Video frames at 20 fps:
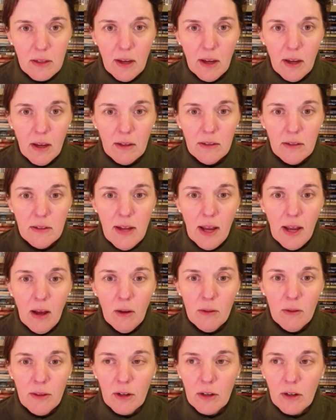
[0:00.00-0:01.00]
and
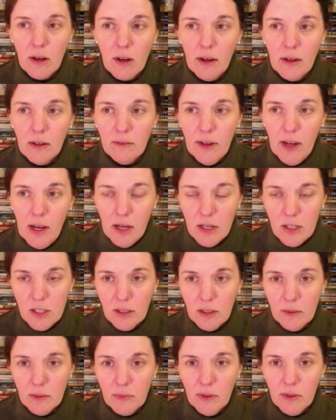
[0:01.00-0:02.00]
now they're kind of
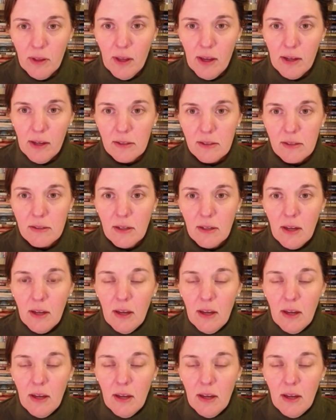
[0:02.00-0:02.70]
aging in place.